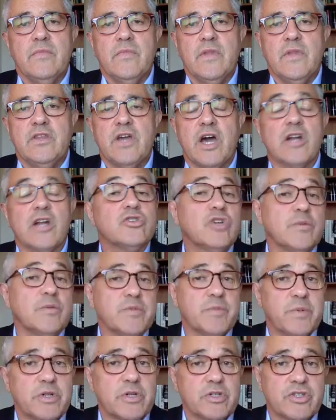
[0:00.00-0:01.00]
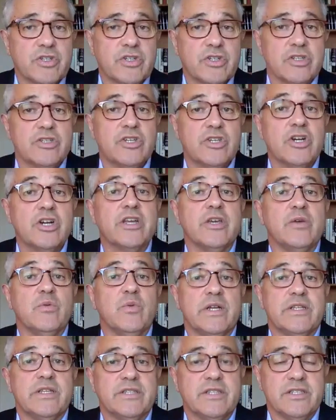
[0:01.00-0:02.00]
Donald Trump's personal attorney,
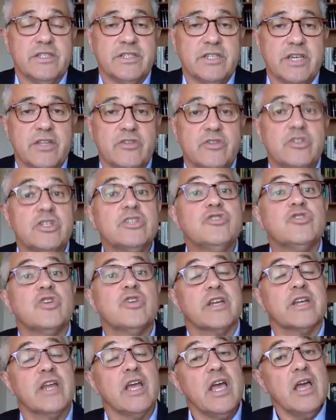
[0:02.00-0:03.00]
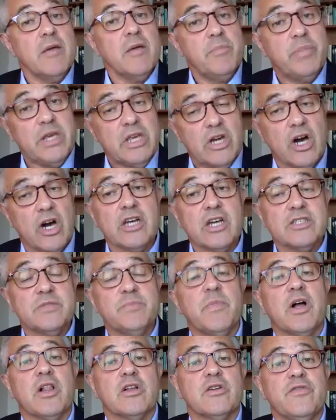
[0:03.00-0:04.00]
went to the Southern District because
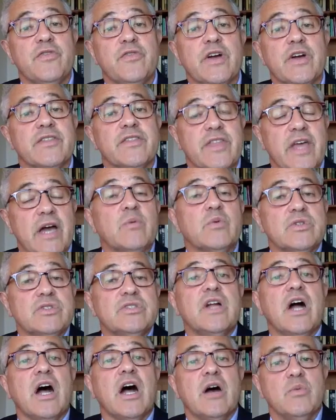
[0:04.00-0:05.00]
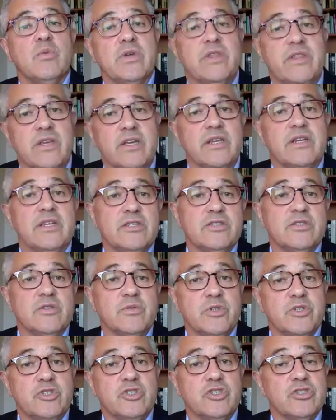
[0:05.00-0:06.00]
Mueller felt that was not within his
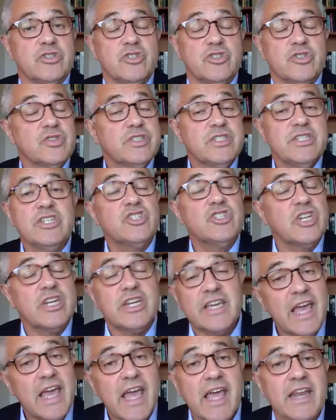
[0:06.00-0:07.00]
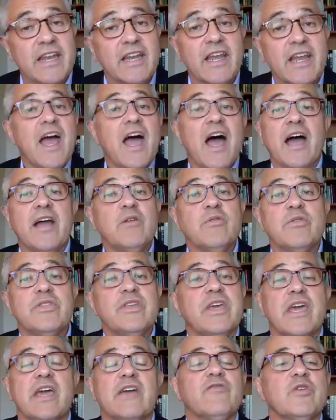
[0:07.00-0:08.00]
original jurisdiction. Again, I don't
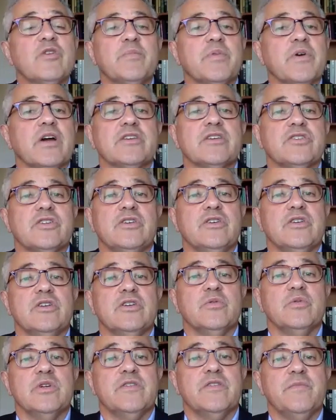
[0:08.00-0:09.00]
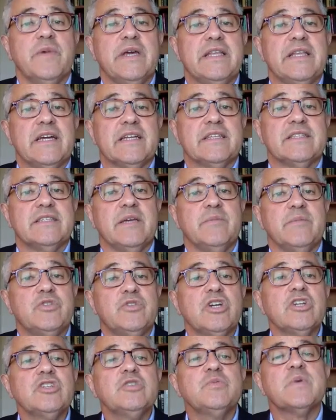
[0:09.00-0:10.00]
think every prosecutor would have made that same
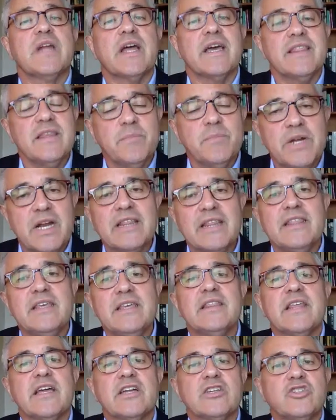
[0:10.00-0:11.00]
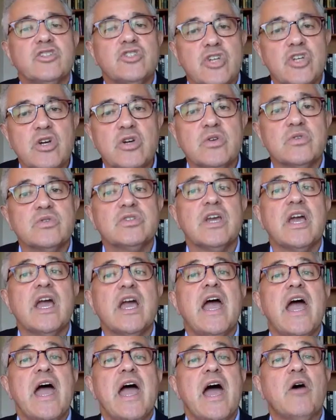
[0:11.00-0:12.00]
judgment. But I think that shows
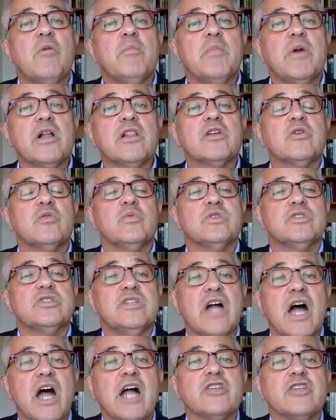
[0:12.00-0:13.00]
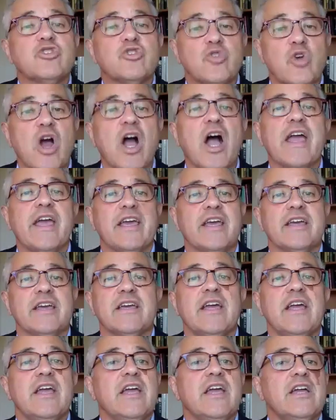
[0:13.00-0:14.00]
how Mueller was not trying
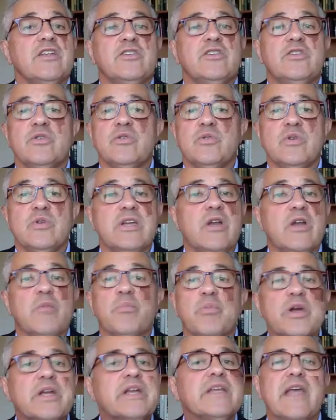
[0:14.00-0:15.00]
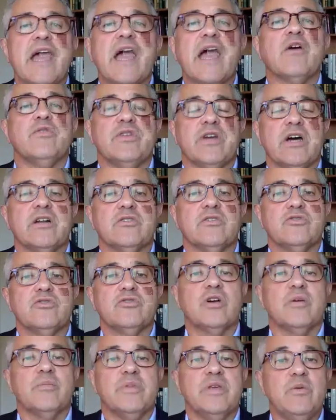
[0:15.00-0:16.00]
to, bring down Donald
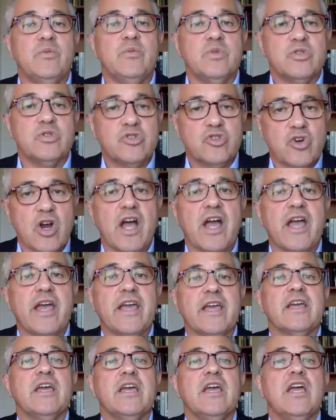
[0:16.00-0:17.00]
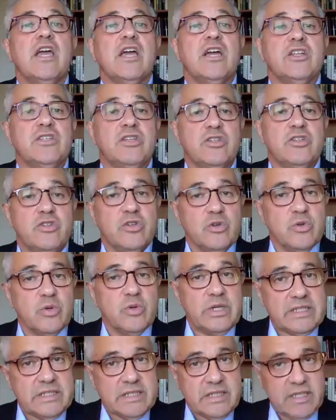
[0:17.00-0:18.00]
Trump. He was trying to do
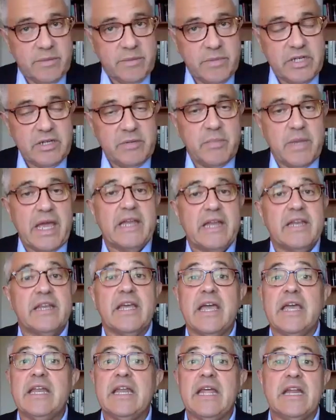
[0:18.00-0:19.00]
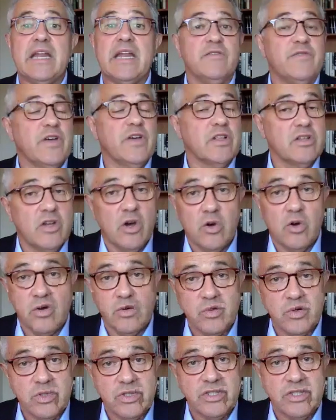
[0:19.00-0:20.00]
his limited mandate, and he felt
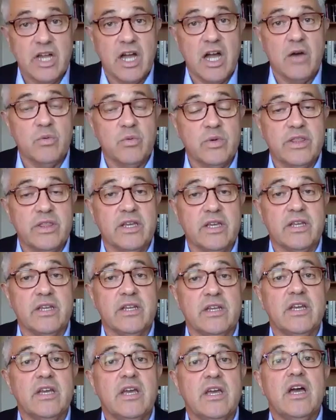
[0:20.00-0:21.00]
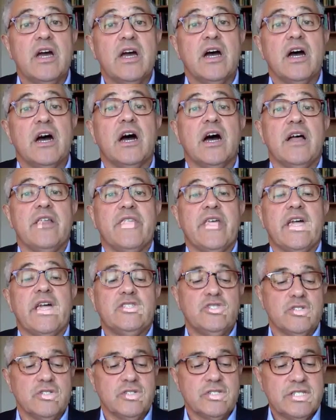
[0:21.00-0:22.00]
Cohen was not within that
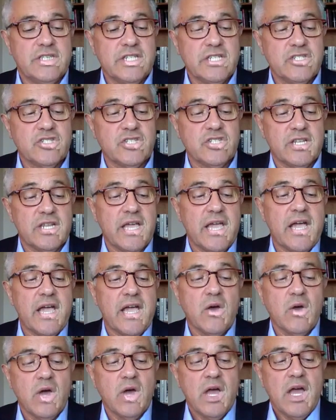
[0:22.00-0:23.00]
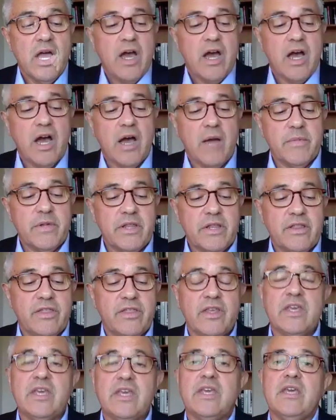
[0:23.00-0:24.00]
jurisdiction. Now,
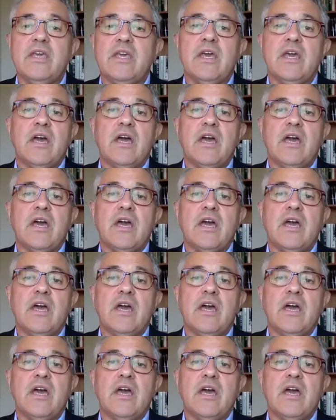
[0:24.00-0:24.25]
the